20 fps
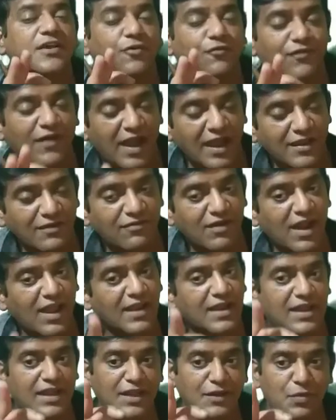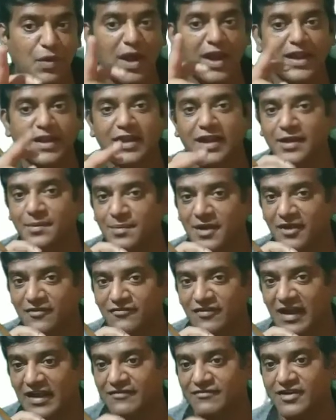5 lakh divided by
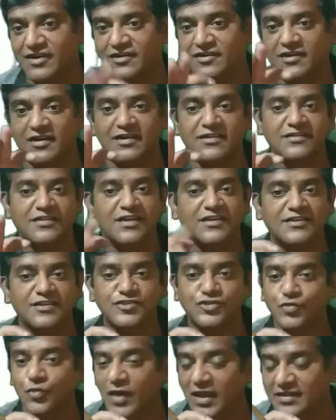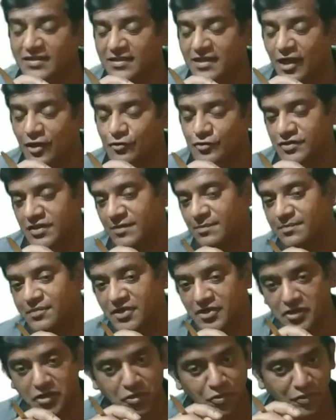500, that is 1,000
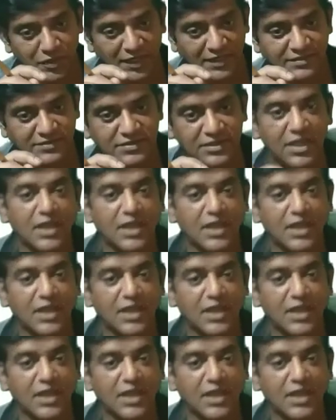per unit.